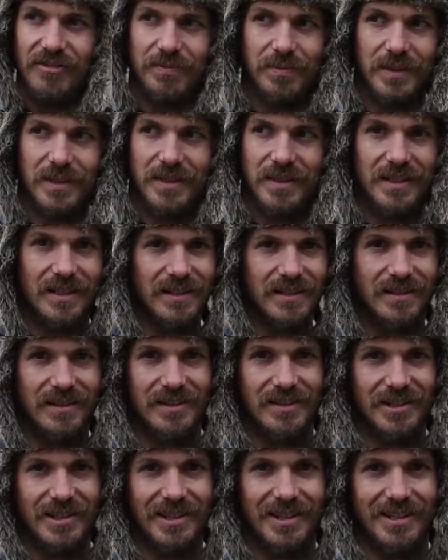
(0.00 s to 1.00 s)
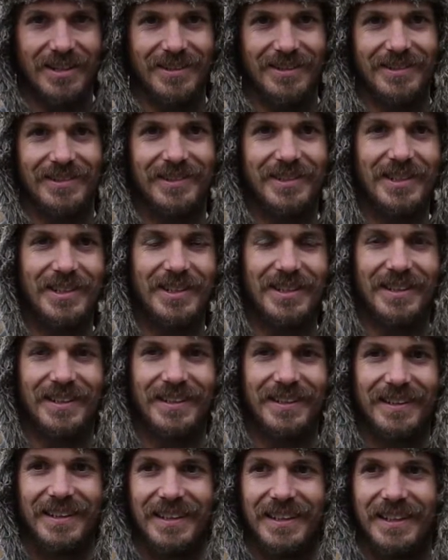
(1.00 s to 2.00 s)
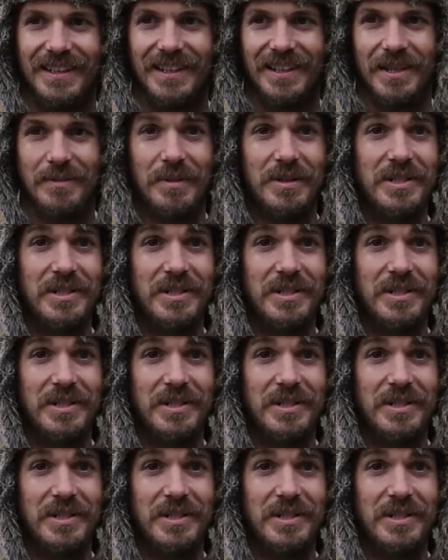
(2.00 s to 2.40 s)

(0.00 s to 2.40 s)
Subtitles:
but then, the